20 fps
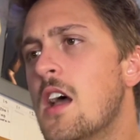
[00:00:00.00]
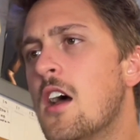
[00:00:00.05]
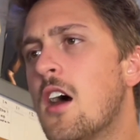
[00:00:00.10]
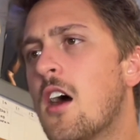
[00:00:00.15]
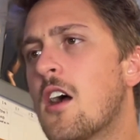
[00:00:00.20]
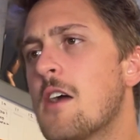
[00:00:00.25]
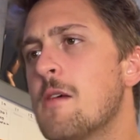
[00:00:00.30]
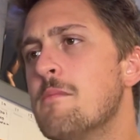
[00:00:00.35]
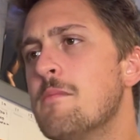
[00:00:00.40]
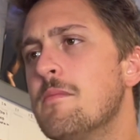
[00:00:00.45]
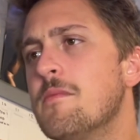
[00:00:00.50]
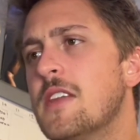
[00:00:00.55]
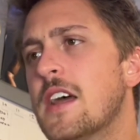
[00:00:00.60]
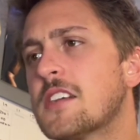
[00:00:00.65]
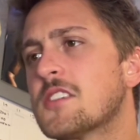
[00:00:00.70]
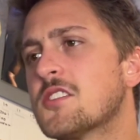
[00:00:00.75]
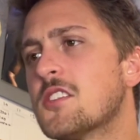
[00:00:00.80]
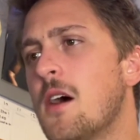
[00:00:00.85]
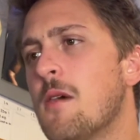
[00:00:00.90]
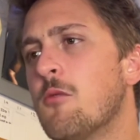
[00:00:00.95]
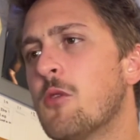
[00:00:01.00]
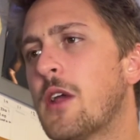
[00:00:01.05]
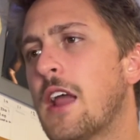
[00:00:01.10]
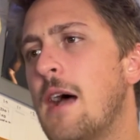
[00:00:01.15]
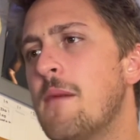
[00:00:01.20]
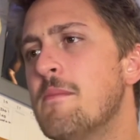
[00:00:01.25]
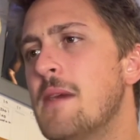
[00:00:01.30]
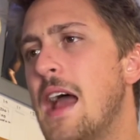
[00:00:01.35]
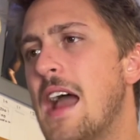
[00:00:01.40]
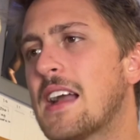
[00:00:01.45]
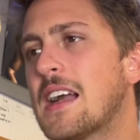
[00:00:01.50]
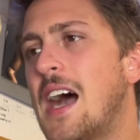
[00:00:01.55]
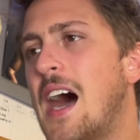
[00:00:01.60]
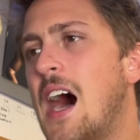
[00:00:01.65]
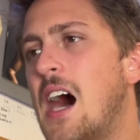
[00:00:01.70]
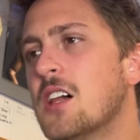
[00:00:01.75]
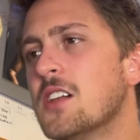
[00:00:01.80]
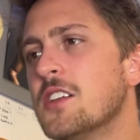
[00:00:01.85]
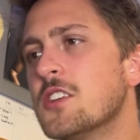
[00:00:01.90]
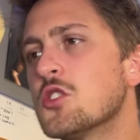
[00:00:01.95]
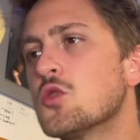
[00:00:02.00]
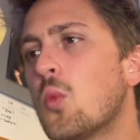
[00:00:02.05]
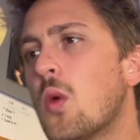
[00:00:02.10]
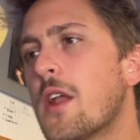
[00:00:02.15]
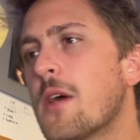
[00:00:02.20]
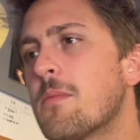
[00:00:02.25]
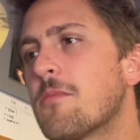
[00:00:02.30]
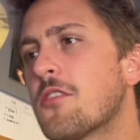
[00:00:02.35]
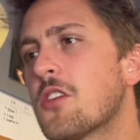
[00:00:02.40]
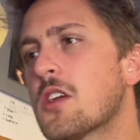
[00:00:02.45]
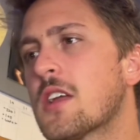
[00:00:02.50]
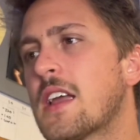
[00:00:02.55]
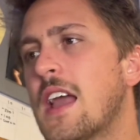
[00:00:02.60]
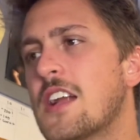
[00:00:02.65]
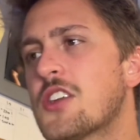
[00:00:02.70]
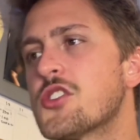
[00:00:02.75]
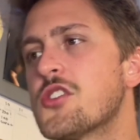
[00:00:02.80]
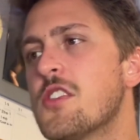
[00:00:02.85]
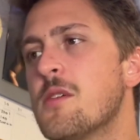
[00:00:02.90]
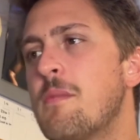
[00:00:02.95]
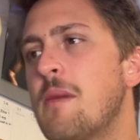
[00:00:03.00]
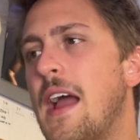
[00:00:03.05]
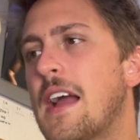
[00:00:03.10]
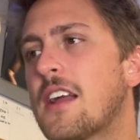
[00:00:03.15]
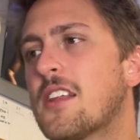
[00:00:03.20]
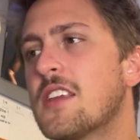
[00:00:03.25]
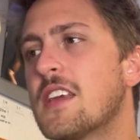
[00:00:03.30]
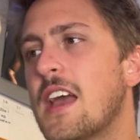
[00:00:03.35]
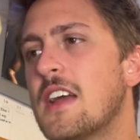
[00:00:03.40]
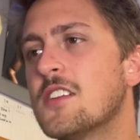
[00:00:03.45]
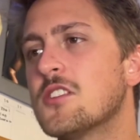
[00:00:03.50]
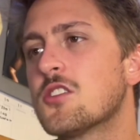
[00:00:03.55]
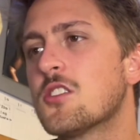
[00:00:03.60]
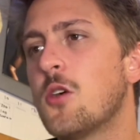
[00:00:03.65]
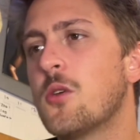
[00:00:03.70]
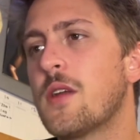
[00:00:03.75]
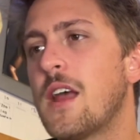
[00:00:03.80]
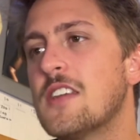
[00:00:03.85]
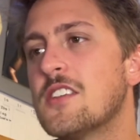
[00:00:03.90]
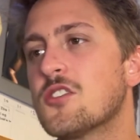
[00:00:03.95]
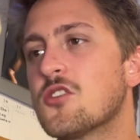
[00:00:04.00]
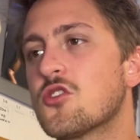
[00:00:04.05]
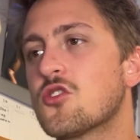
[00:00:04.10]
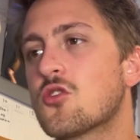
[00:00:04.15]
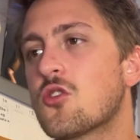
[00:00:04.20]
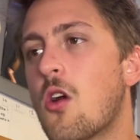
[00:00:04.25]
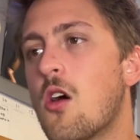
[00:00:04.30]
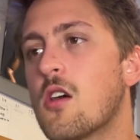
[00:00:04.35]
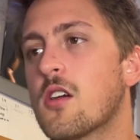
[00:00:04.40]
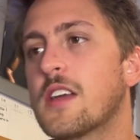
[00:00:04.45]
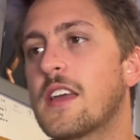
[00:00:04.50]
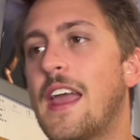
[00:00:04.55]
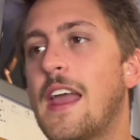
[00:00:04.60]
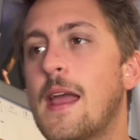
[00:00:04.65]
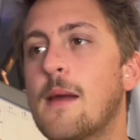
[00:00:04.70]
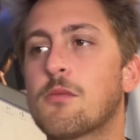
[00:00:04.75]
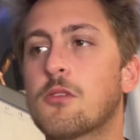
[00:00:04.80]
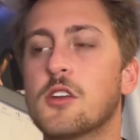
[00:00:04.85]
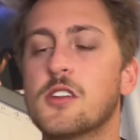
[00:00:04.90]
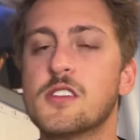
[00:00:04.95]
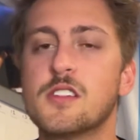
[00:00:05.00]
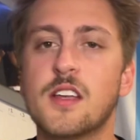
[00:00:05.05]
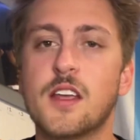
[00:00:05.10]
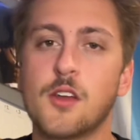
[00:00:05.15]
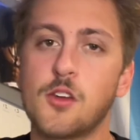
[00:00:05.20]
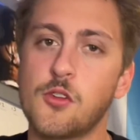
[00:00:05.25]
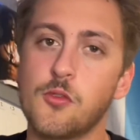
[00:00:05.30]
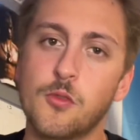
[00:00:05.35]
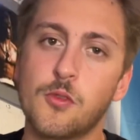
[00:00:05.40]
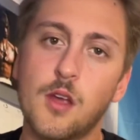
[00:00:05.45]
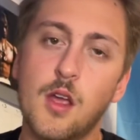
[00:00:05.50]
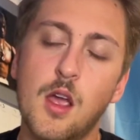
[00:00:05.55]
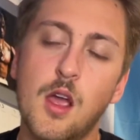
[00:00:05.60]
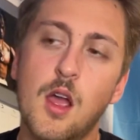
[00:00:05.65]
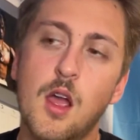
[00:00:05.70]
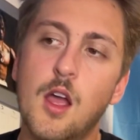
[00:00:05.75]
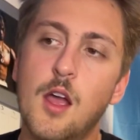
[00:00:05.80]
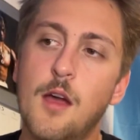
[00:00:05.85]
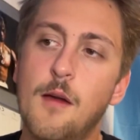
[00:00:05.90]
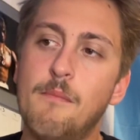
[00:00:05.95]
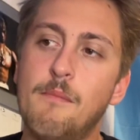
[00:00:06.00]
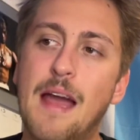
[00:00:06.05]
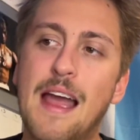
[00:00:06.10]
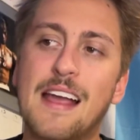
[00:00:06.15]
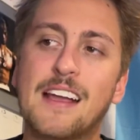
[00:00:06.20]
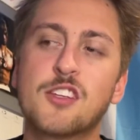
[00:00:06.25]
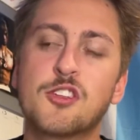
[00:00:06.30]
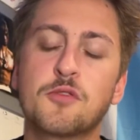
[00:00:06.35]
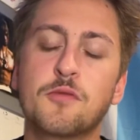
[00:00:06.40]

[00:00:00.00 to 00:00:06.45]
All right, next up, we got Mac Hollins. Went up for a catch in the back of the end zone as his strong camp continued. Mac is